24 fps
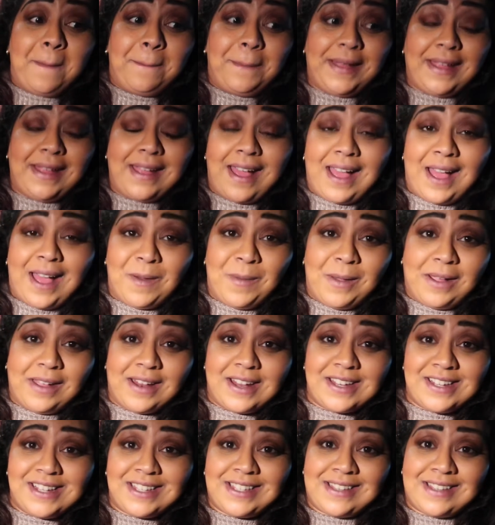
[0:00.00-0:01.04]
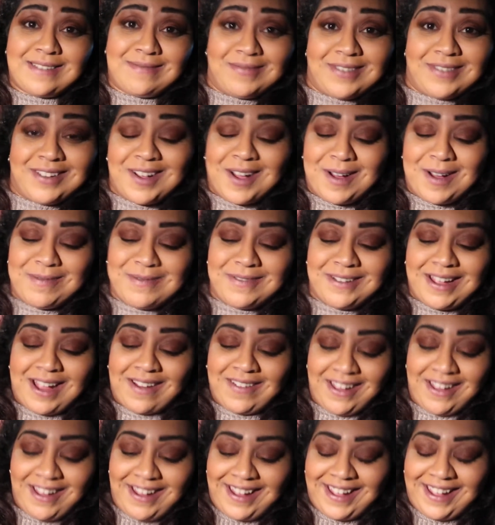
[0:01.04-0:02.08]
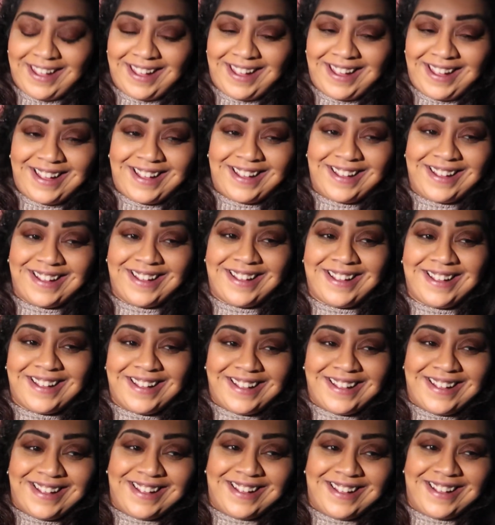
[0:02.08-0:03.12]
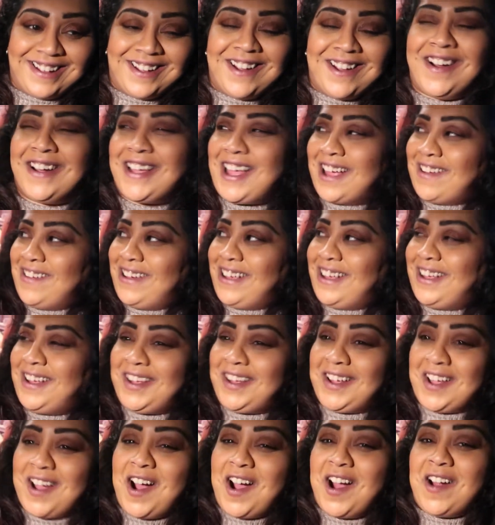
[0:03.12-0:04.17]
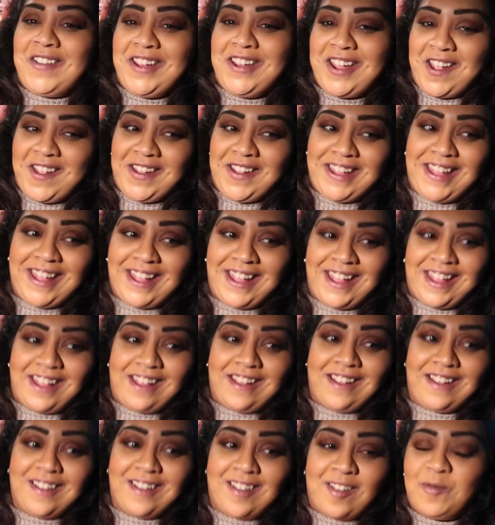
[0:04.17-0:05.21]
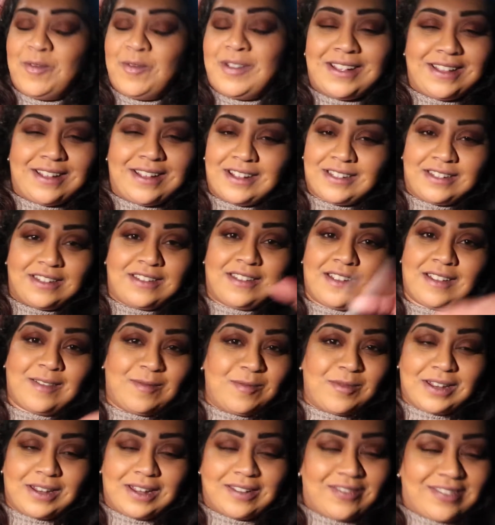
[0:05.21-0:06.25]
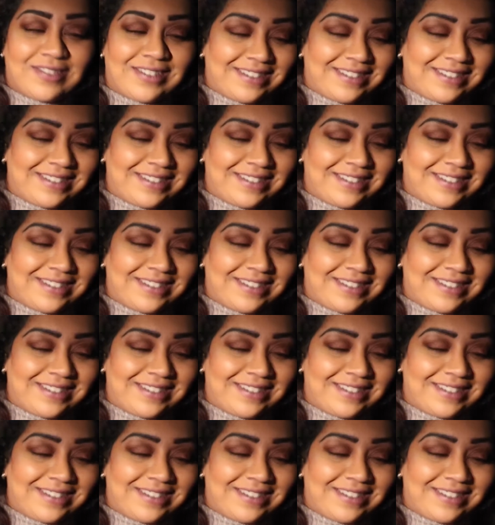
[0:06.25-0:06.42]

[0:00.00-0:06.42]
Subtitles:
But yeah, we're going to do some carpool karaoke. Karaoke. Oh, what? I don't know. Whatever.